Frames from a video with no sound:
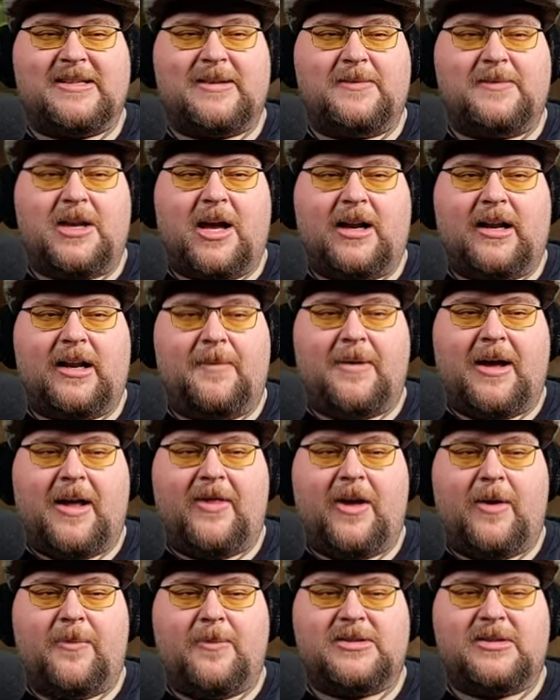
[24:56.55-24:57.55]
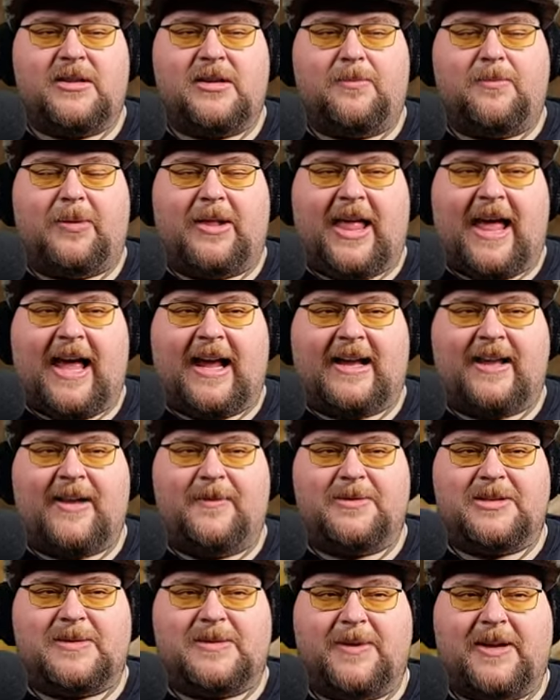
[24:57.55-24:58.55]
I'm talking about, they almost look black
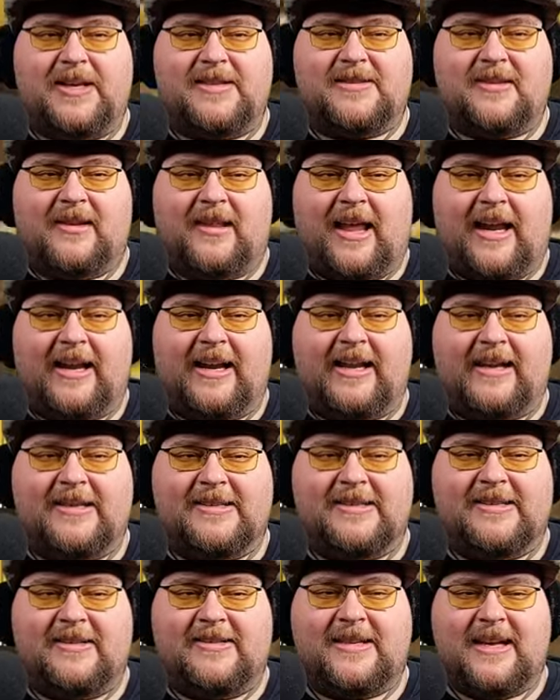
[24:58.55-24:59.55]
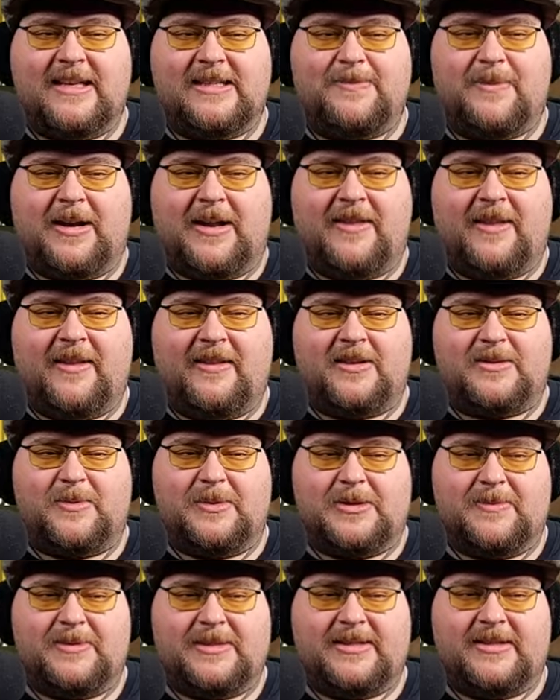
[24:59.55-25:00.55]
just because of the lighting in Steel Titans, but I think they're
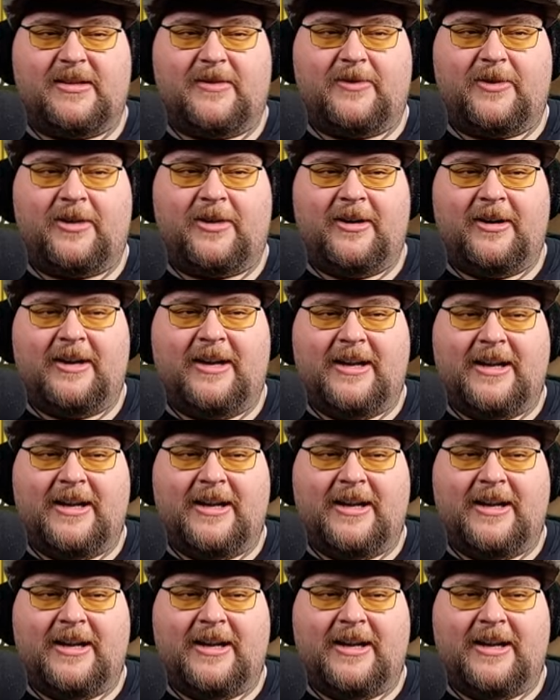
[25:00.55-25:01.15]
supposed to be silver.